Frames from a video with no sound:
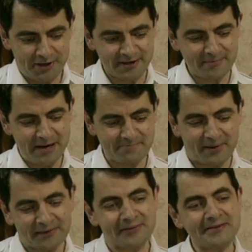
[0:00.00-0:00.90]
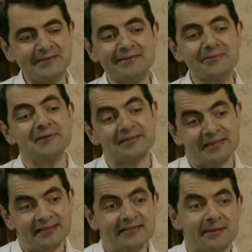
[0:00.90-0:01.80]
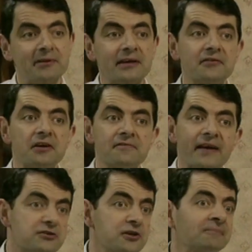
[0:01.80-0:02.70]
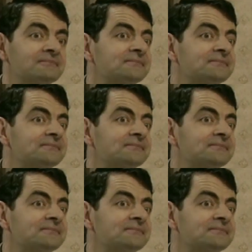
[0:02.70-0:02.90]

turn to make breakfast is always something of an adventure.